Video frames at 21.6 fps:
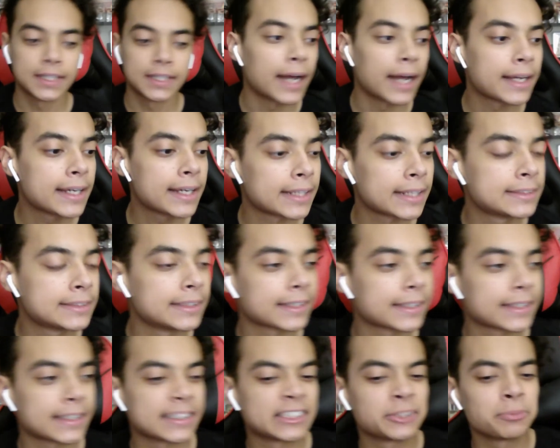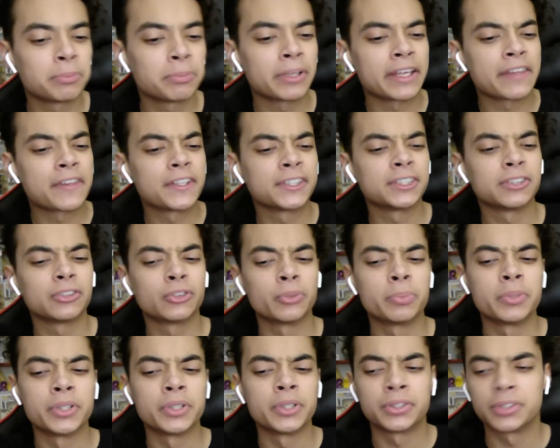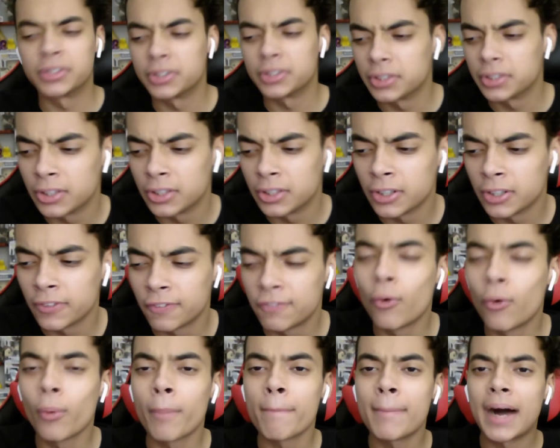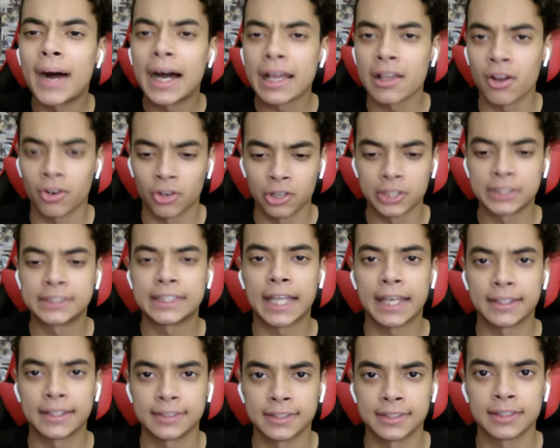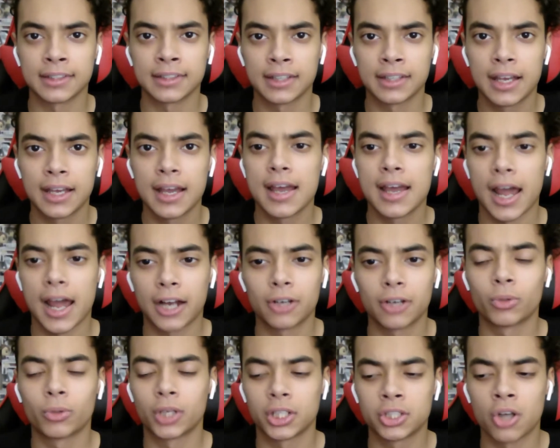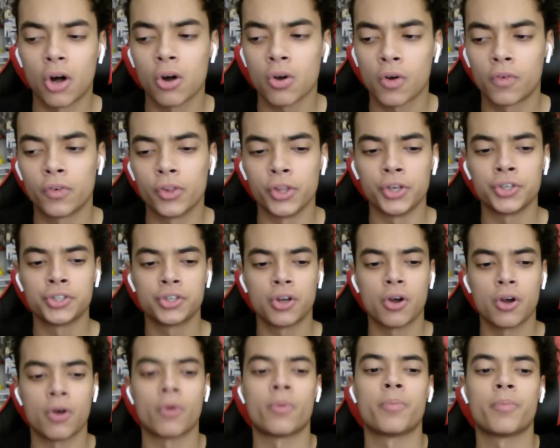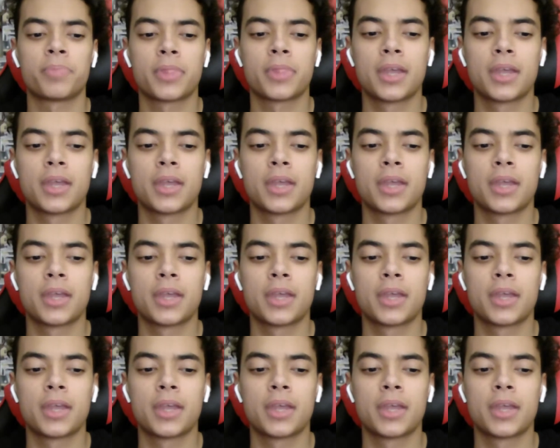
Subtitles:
I got to like explain this a little bit for my understanding, and I don't want to talk over the show.